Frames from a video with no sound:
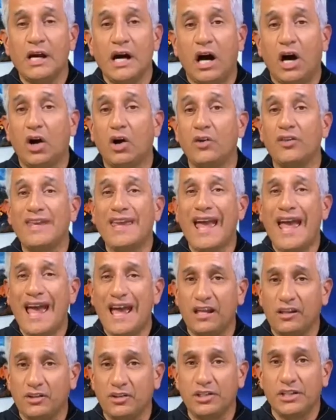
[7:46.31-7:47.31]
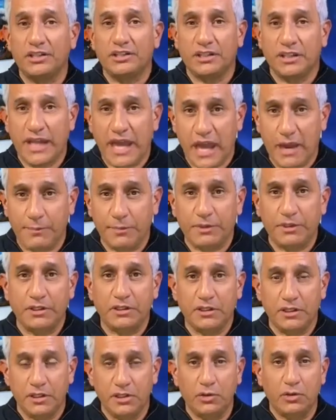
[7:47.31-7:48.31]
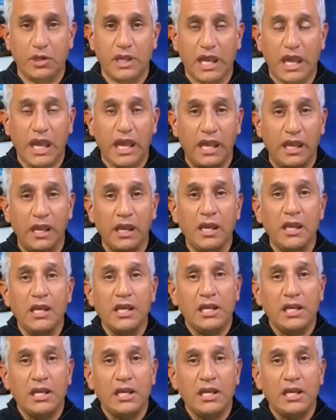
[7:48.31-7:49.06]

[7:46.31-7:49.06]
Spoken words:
are the allergies that happen in the UK.